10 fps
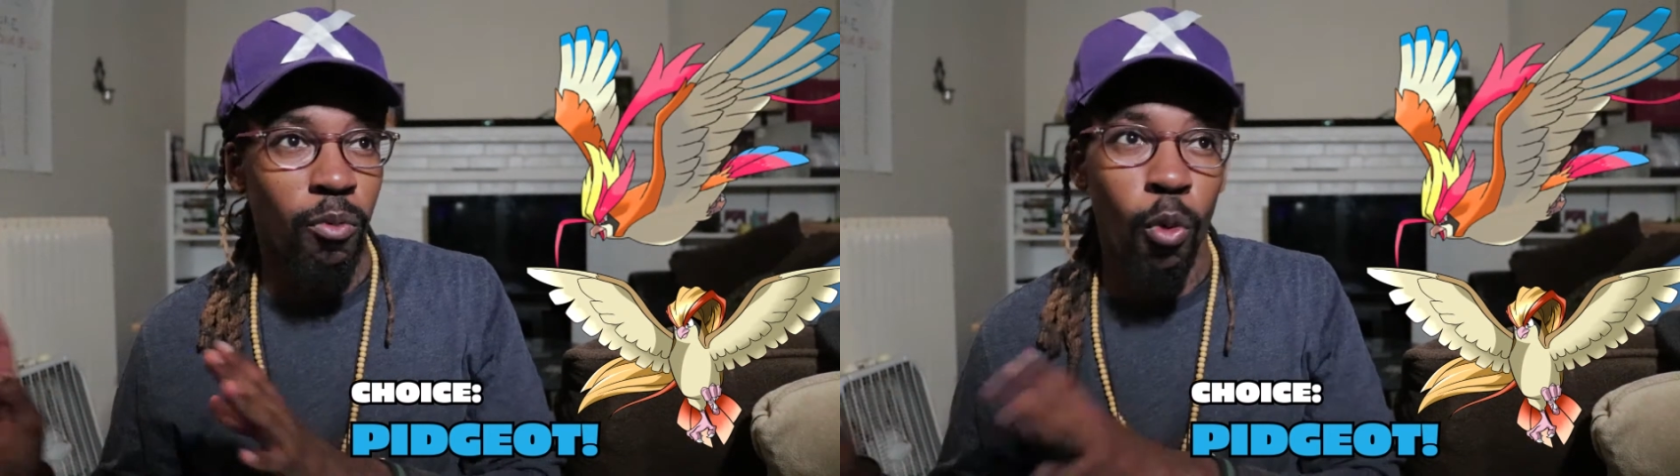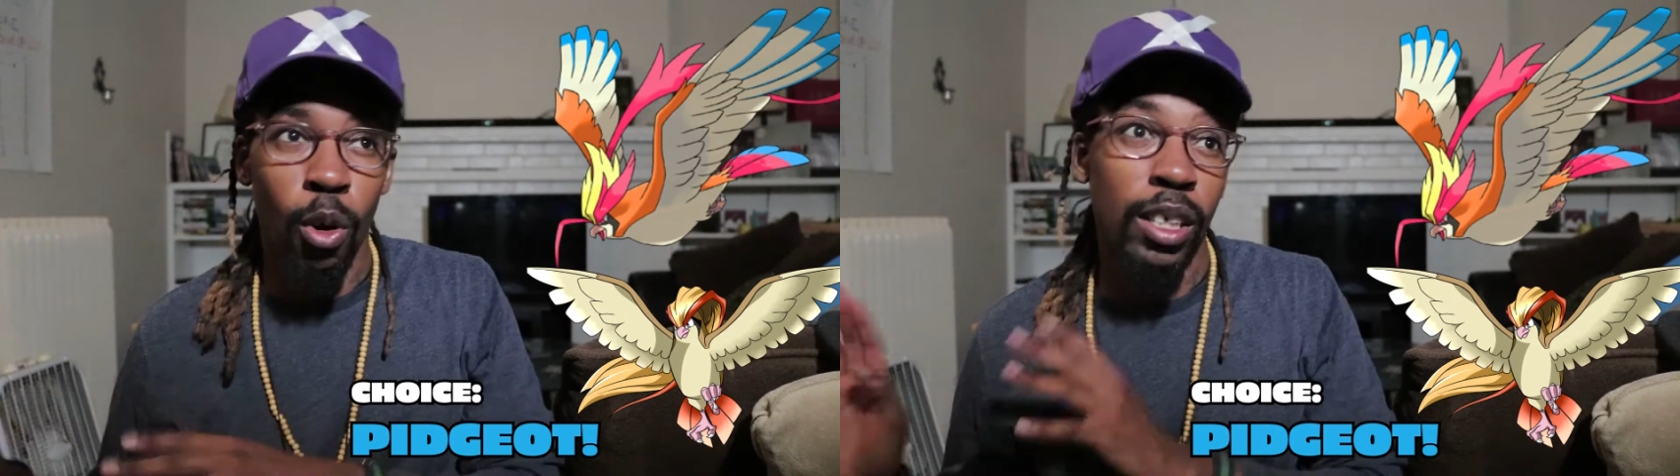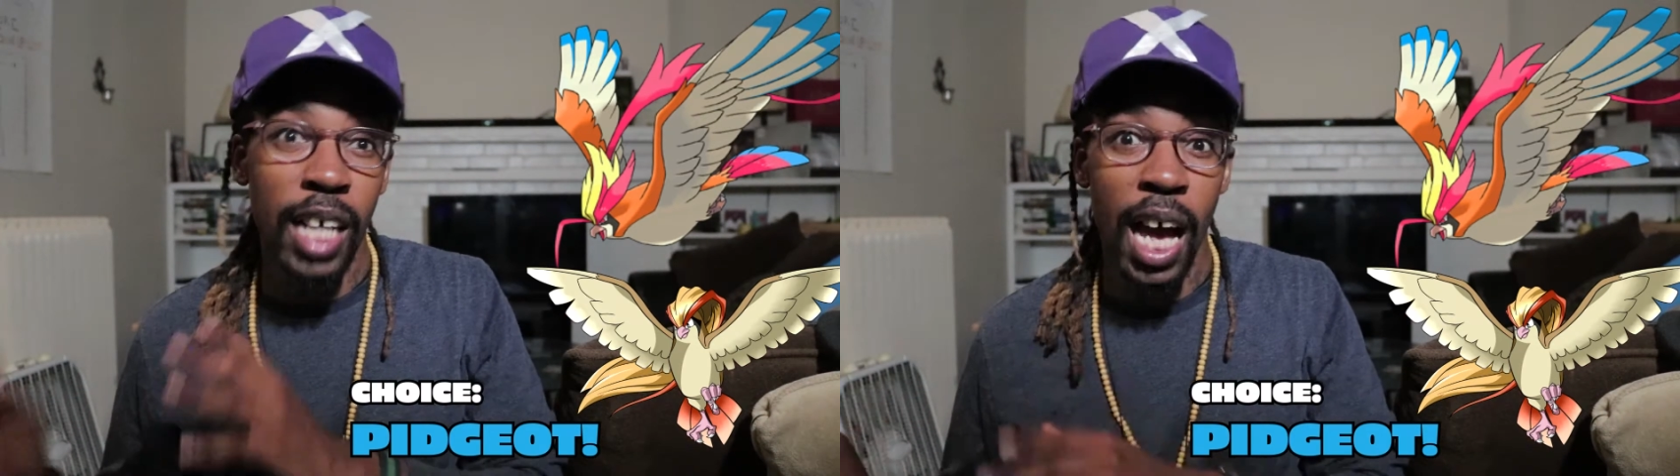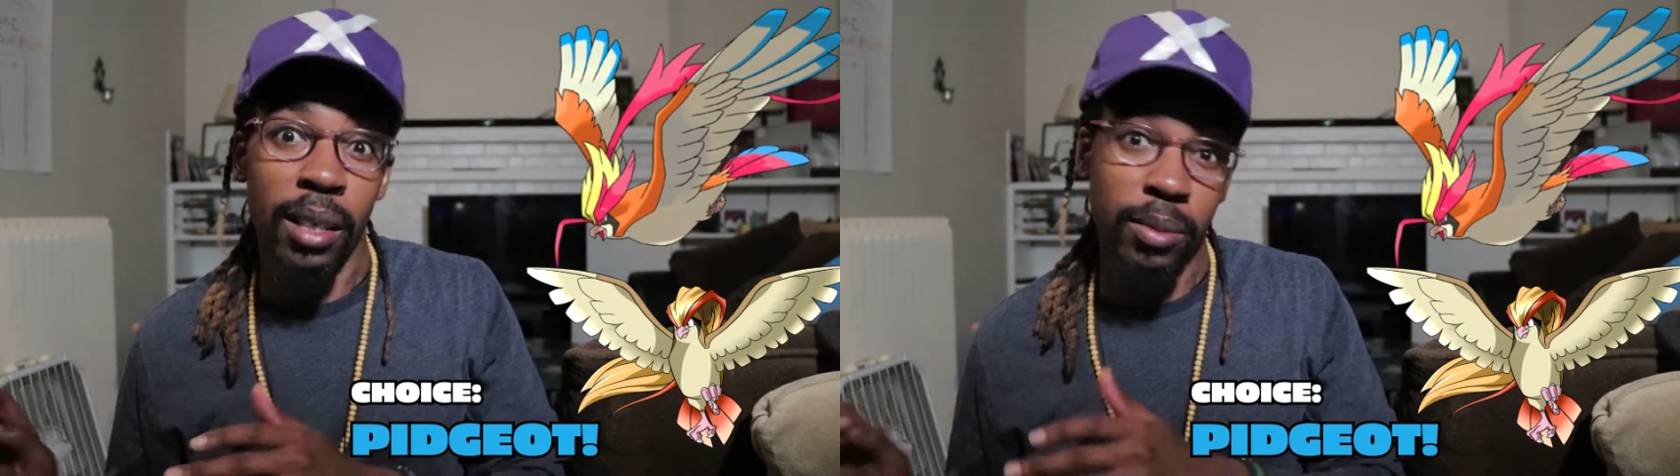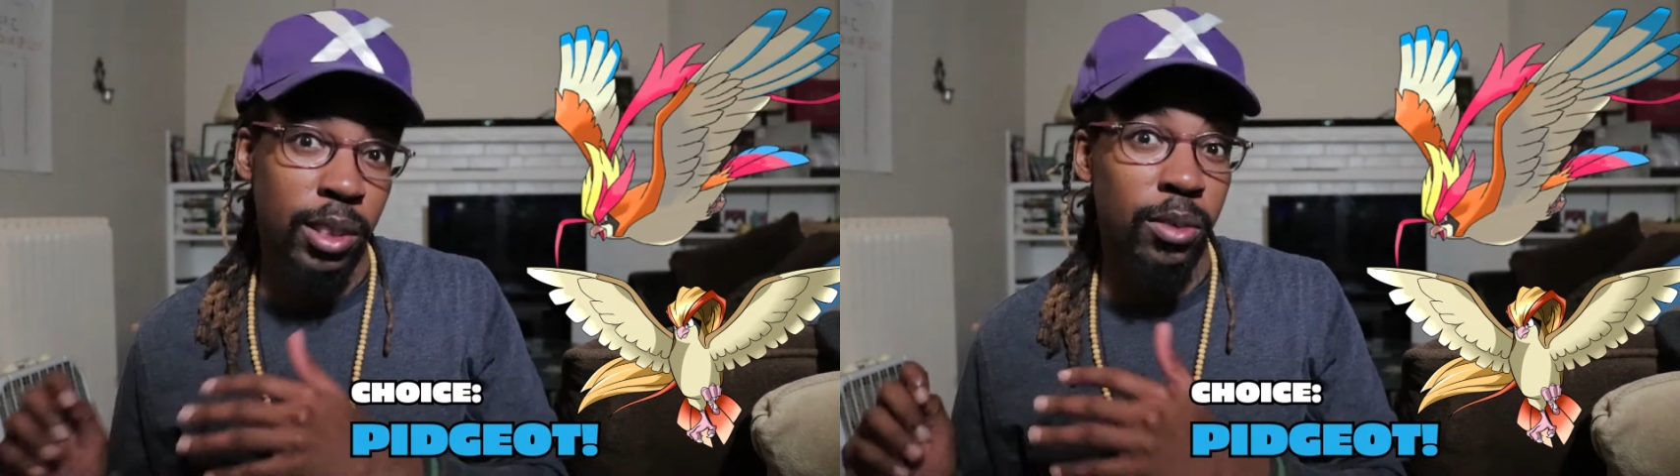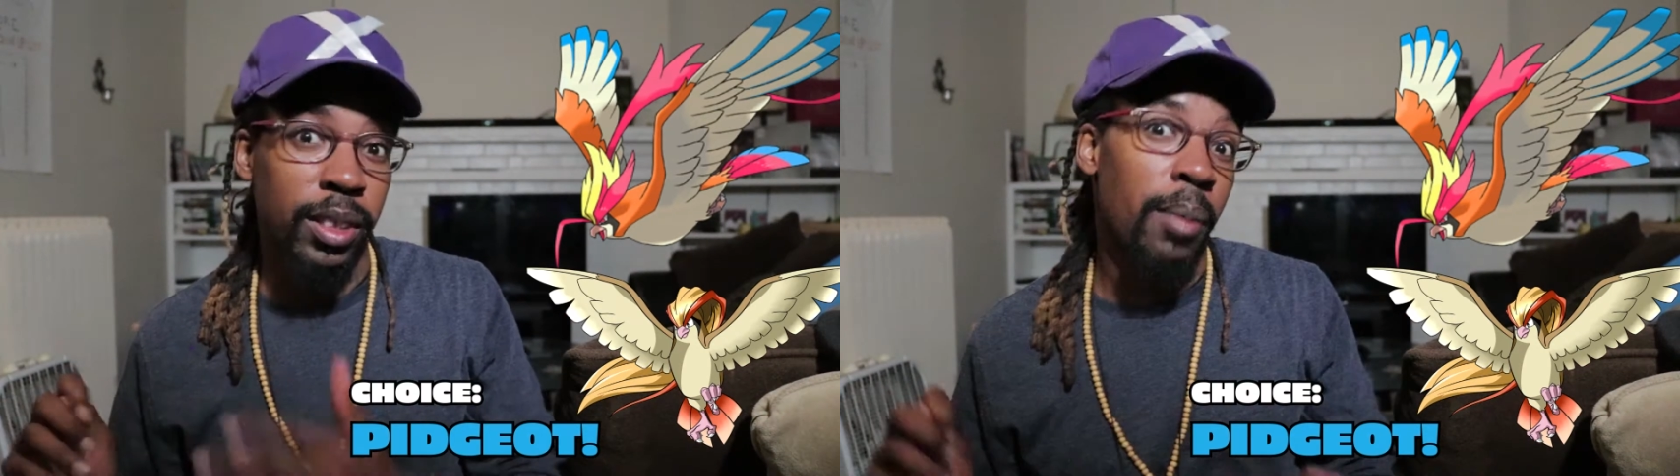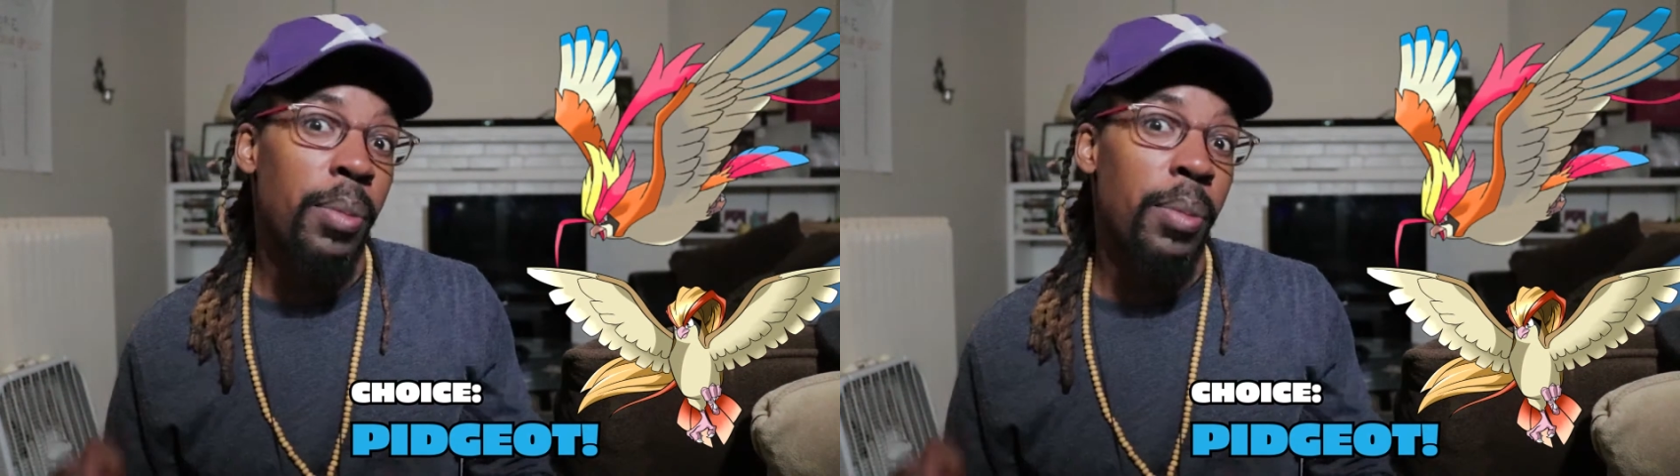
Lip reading: war times was using a